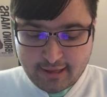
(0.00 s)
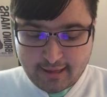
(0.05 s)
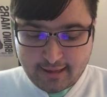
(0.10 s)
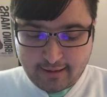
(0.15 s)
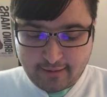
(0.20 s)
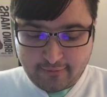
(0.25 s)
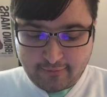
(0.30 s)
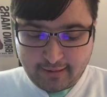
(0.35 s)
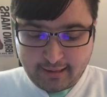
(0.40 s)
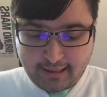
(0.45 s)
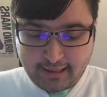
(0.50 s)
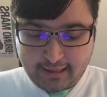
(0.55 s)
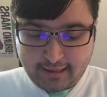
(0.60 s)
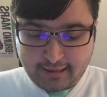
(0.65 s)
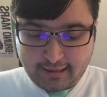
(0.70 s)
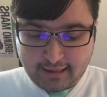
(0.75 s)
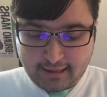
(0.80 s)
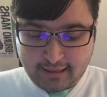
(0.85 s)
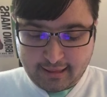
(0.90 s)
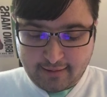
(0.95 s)
show is
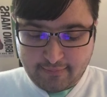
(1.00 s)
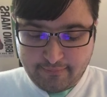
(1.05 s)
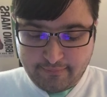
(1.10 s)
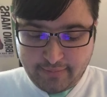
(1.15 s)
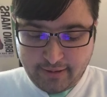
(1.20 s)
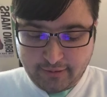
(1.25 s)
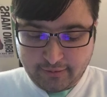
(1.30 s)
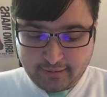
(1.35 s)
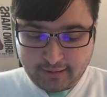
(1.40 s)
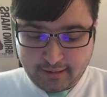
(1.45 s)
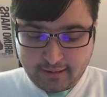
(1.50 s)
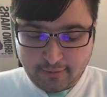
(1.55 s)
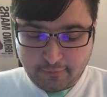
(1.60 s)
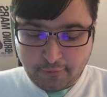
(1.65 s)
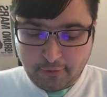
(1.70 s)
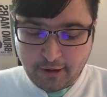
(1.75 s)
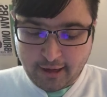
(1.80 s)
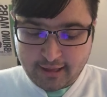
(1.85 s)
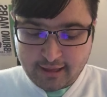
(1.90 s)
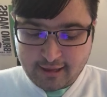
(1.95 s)
the most
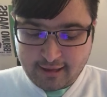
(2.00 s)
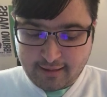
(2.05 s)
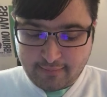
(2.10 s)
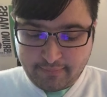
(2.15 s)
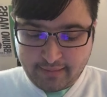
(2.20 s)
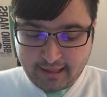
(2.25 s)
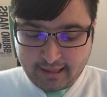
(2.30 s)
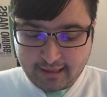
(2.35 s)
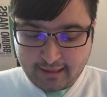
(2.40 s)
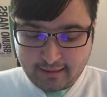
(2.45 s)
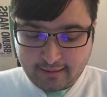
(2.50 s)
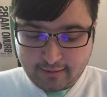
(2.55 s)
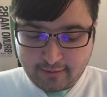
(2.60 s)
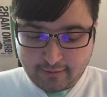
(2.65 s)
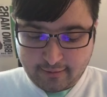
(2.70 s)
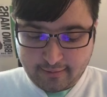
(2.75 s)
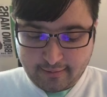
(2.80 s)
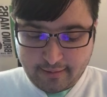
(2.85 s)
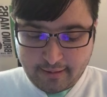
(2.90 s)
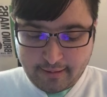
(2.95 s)
watched
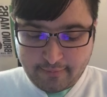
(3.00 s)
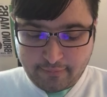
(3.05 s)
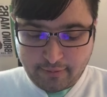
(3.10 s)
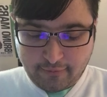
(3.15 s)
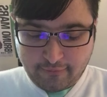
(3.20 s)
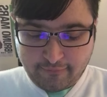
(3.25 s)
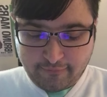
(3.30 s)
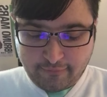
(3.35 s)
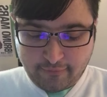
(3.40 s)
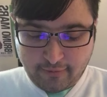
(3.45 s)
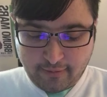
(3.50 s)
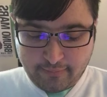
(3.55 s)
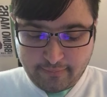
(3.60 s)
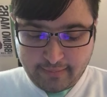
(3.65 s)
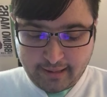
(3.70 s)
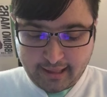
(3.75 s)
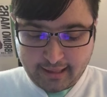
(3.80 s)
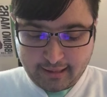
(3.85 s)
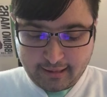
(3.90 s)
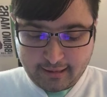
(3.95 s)
musical
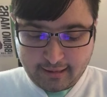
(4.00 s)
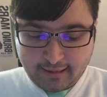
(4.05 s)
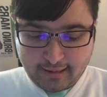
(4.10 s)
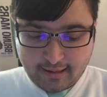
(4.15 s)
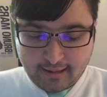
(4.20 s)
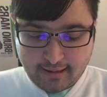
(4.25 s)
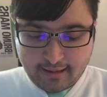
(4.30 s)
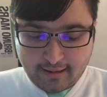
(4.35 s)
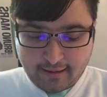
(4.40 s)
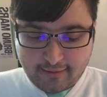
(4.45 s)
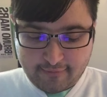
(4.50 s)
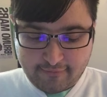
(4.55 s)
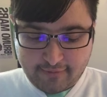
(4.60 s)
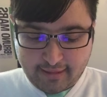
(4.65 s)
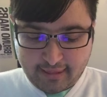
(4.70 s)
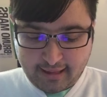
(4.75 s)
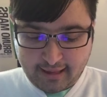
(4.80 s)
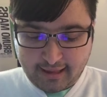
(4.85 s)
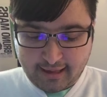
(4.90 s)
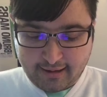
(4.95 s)
performance of
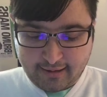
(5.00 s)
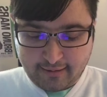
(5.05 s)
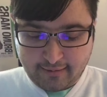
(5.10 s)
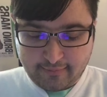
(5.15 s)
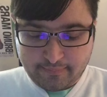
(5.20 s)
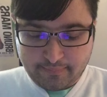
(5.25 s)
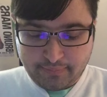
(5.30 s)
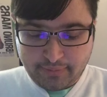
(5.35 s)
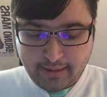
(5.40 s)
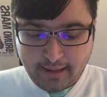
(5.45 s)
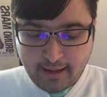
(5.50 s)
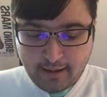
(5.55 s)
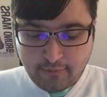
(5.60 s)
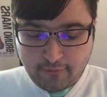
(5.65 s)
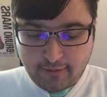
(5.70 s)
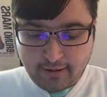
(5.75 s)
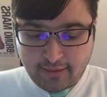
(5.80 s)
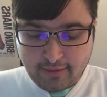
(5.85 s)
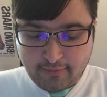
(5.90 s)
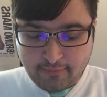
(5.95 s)
the year,
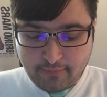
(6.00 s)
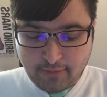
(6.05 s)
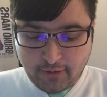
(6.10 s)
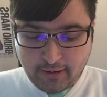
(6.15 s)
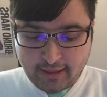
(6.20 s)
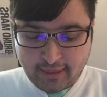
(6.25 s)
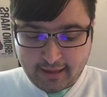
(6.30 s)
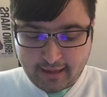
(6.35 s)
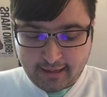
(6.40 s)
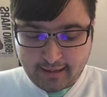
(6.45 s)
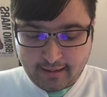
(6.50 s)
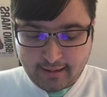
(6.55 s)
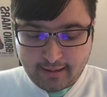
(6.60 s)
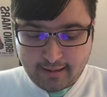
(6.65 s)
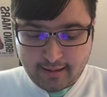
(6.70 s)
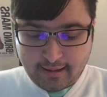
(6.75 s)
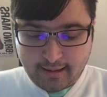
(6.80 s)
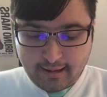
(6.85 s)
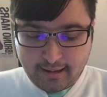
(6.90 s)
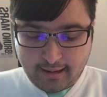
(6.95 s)
with more than
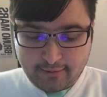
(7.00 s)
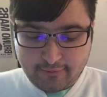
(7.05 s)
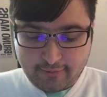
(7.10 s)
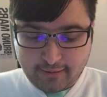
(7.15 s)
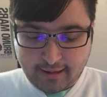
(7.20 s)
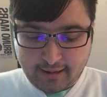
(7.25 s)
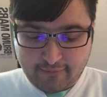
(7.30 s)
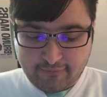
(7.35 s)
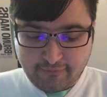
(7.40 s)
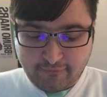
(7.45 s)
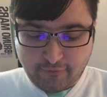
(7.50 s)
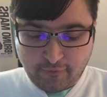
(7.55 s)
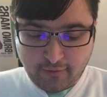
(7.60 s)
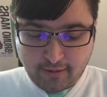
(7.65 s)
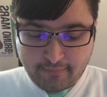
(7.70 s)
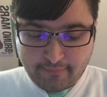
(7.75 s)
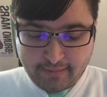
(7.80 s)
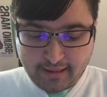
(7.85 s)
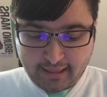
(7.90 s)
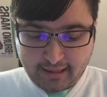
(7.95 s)

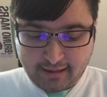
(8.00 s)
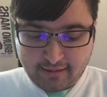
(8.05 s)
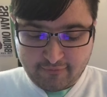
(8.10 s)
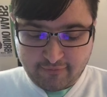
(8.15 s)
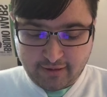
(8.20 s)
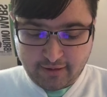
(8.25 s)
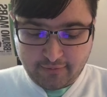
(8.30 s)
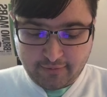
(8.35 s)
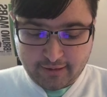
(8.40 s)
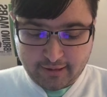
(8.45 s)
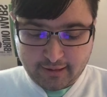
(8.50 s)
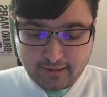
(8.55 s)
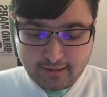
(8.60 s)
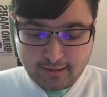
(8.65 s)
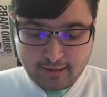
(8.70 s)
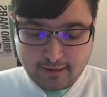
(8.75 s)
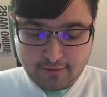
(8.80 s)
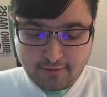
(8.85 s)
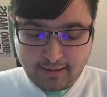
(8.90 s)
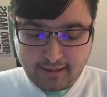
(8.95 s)
104 million viewers
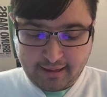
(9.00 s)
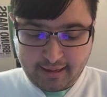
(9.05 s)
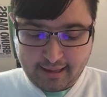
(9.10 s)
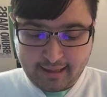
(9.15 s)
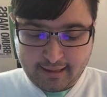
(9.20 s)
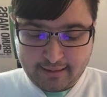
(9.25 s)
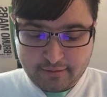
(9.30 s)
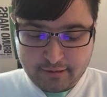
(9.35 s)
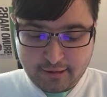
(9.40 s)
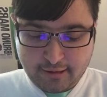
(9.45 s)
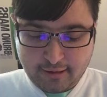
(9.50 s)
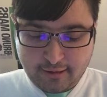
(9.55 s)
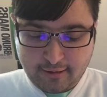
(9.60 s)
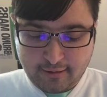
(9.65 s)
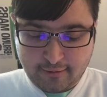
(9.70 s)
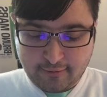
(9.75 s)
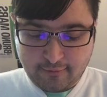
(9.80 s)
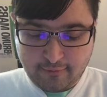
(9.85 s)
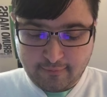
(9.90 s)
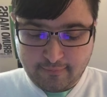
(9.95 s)
tuning in
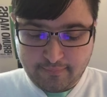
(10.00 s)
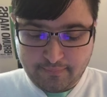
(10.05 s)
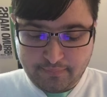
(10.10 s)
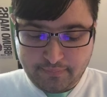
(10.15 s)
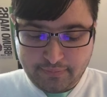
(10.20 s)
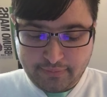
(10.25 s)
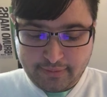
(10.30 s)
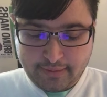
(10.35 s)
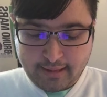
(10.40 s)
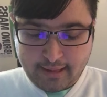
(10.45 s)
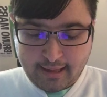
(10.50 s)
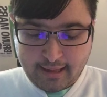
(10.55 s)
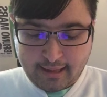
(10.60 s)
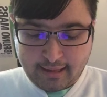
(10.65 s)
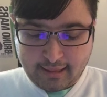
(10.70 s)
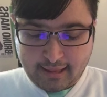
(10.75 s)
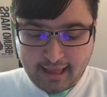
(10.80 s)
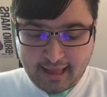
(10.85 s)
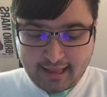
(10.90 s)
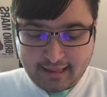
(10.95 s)
to
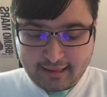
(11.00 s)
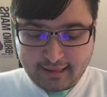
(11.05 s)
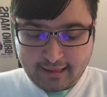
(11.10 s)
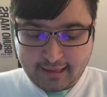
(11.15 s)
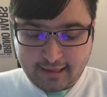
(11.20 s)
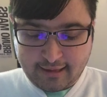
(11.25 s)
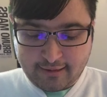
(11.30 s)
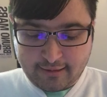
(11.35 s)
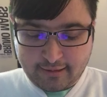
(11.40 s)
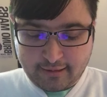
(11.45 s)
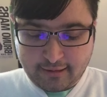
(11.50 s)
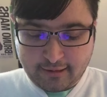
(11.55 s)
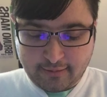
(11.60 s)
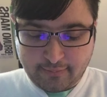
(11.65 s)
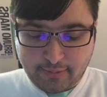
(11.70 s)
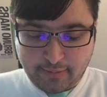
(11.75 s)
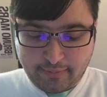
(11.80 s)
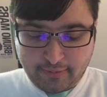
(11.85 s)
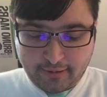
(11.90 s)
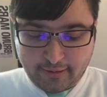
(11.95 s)
last year's
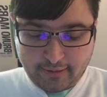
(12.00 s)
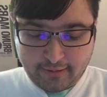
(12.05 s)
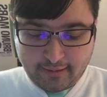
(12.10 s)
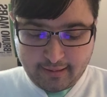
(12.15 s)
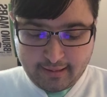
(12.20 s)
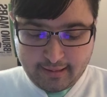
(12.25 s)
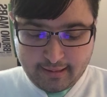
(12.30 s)
Super Bowl